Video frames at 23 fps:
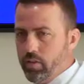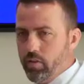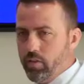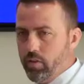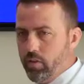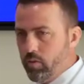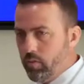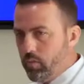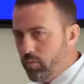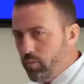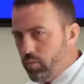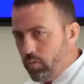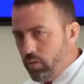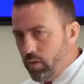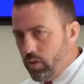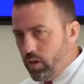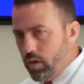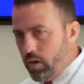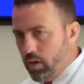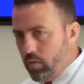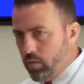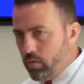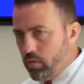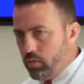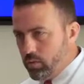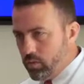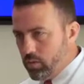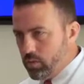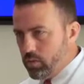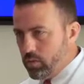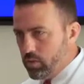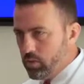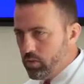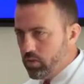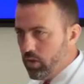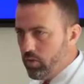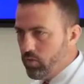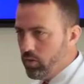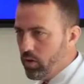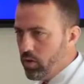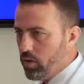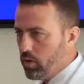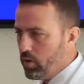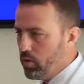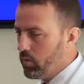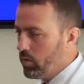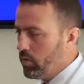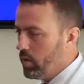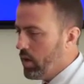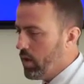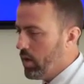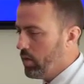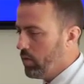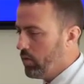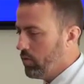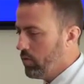is there stuff we can do with that?